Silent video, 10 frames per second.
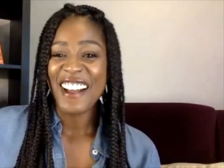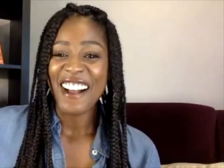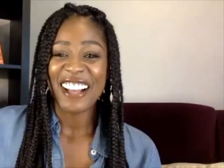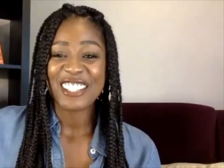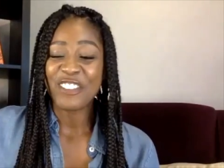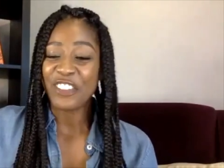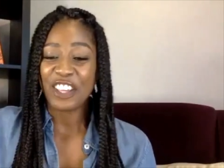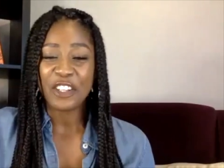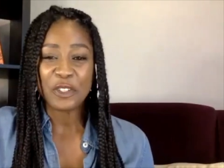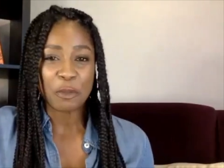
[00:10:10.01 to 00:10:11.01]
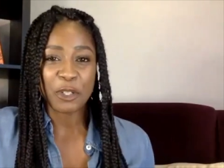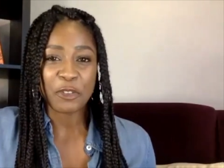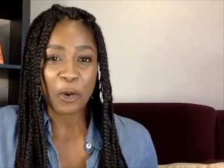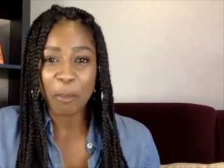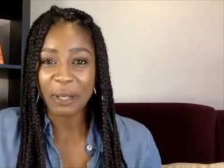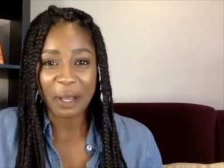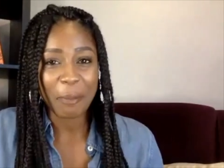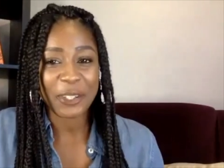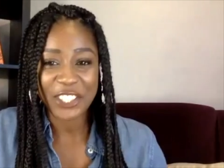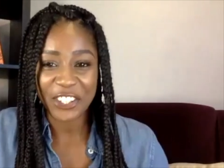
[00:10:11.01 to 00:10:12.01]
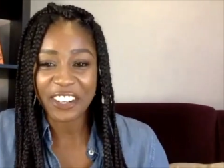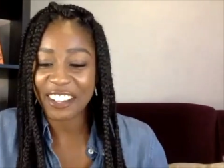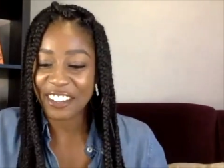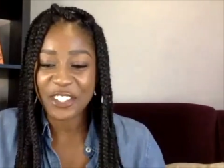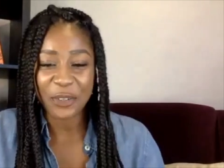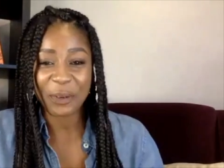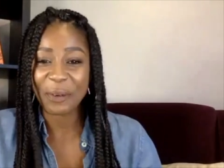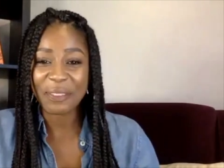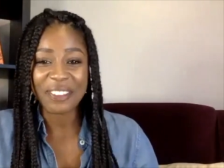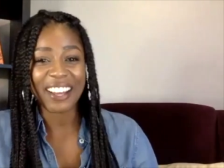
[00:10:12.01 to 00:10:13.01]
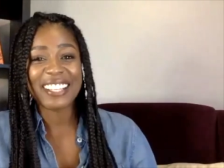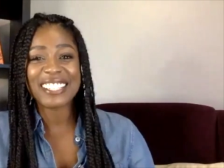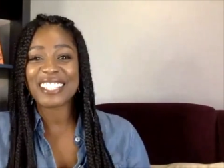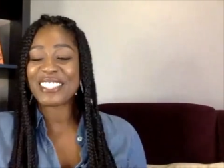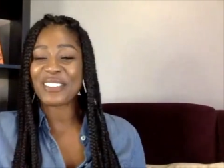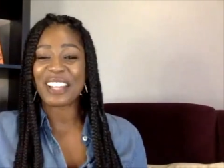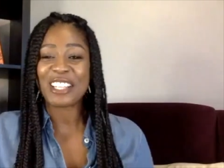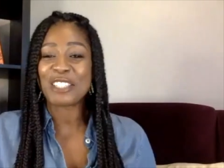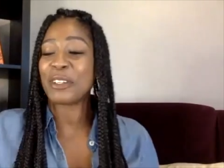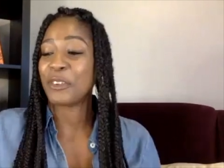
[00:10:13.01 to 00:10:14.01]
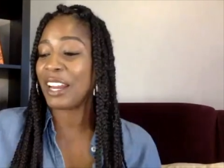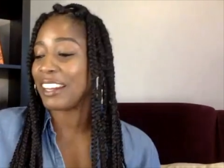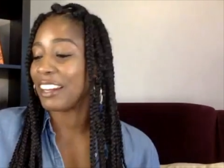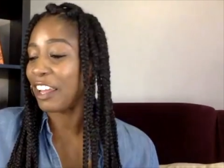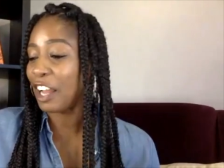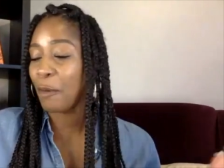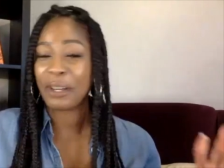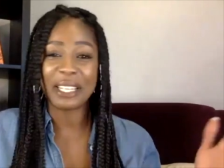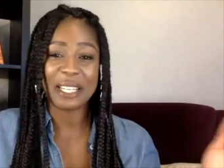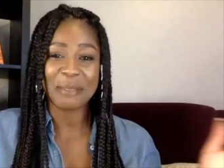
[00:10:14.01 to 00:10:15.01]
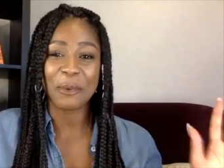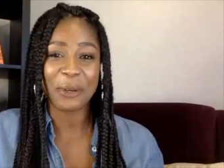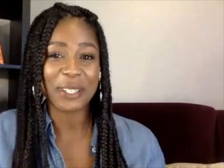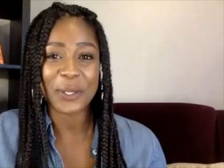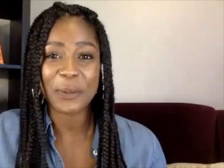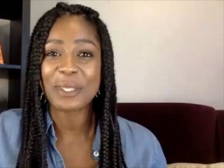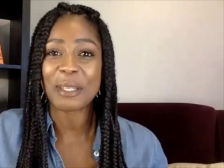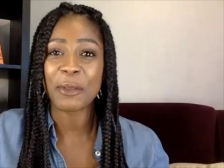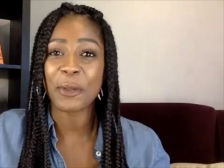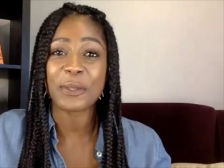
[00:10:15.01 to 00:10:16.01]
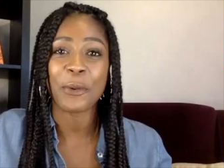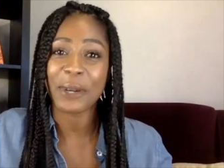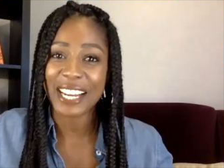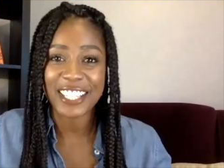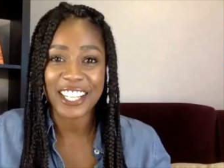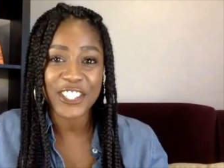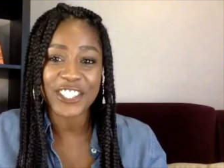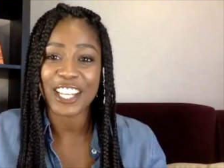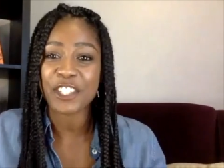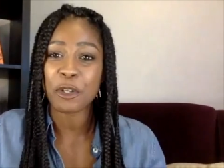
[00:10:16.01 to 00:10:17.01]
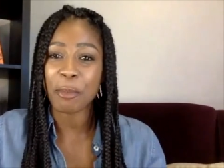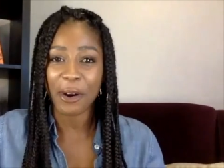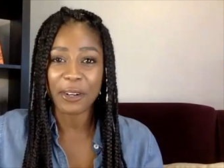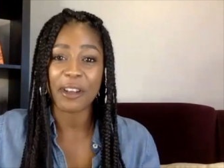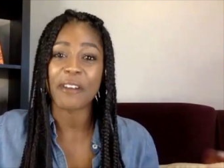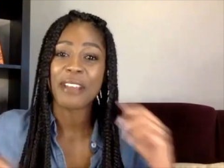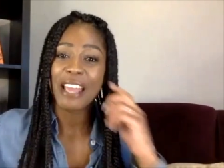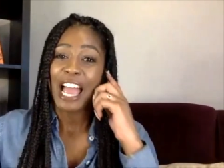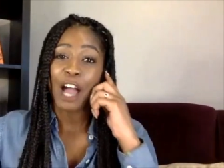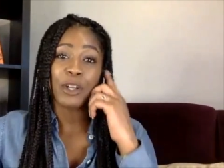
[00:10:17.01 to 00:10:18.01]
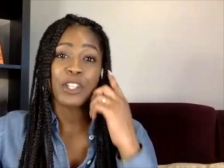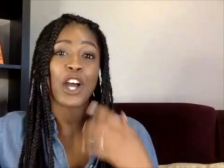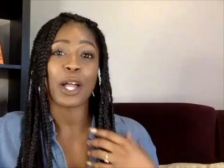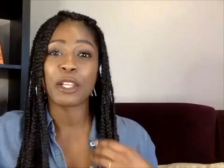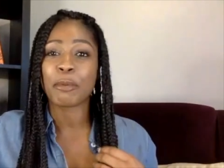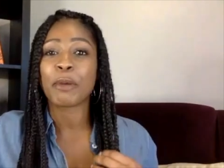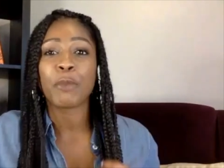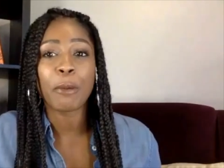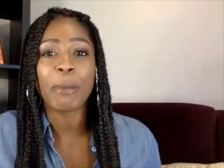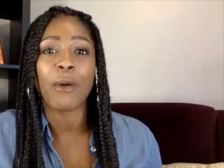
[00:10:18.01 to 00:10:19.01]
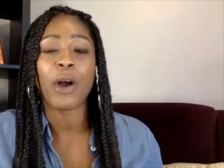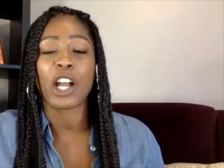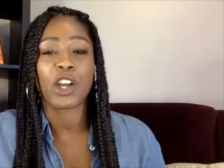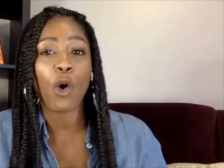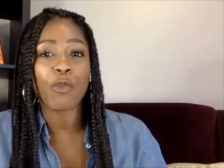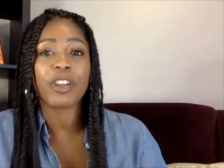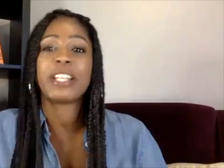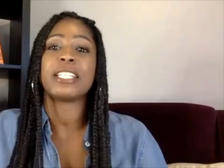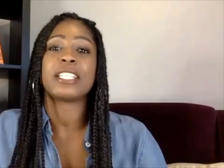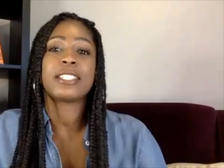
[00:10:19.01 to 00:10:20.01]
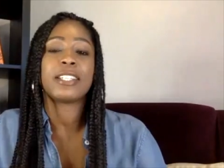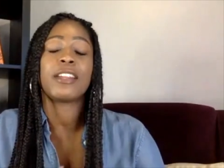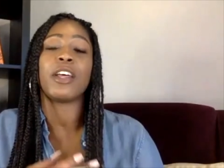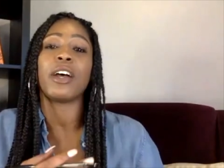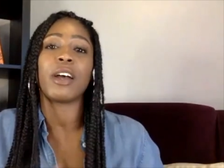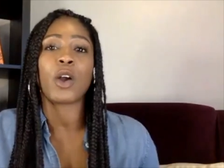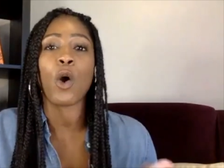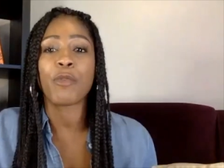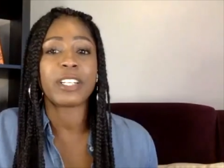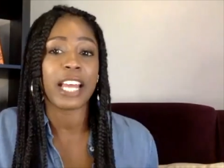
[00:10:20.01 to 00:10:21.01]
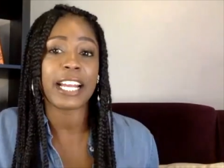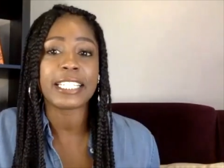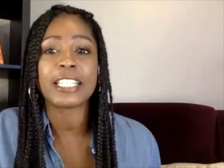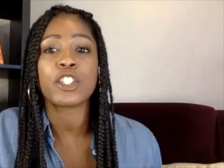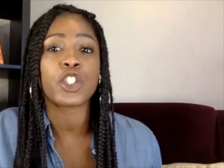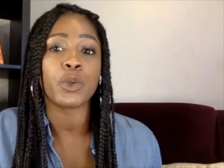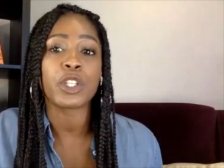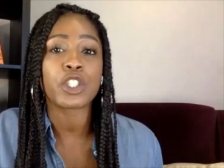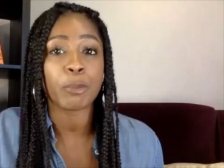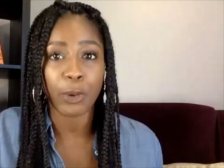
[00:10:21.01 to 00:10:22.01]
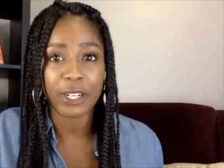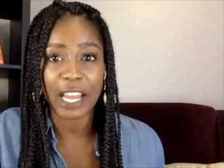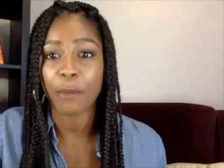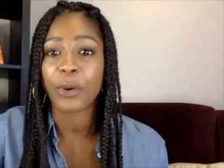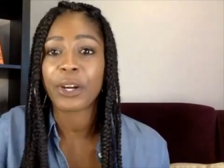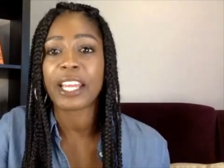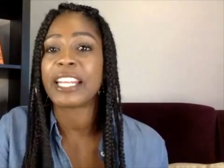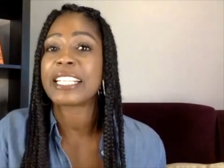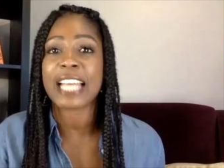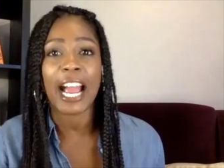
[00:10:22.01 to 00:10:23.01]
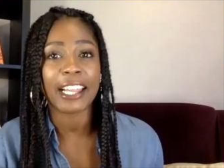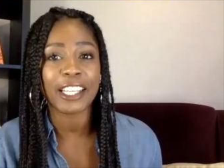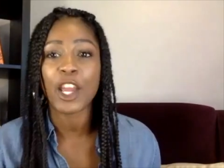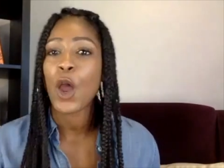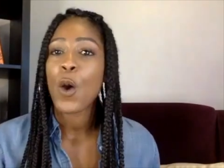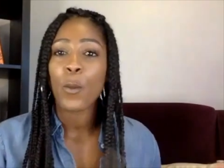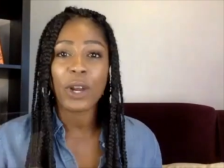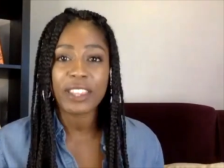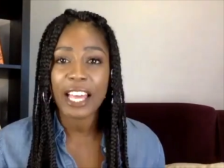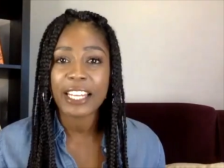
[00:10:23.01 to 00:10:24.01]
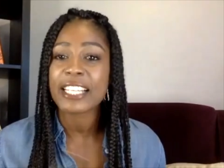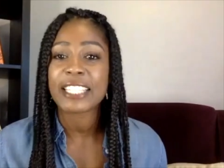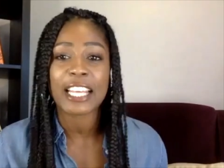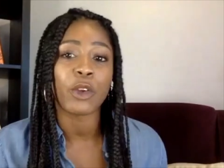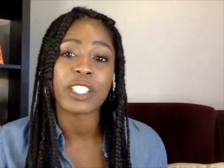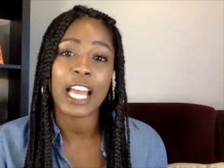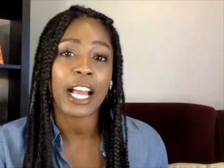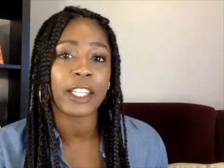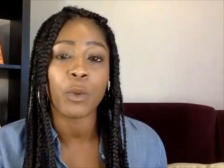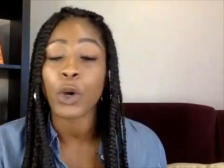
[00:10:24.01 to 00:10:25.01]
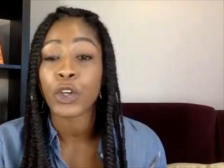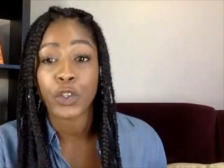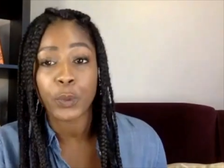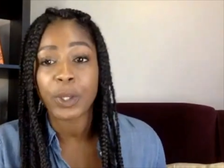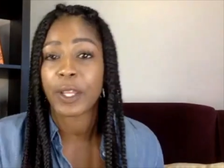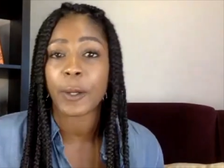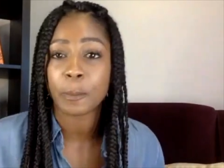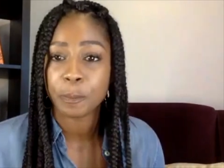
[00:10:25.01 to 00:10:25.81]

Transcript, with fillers: Awesome. Well, thank you so much for opening up and sharing your story with us. So that's been great. And like, I want to get more into some of those organizations that you're a part of. I want to talk a little bit more about the COVID-19 Student Support Network and exactly what that is and exactly what you're doing there.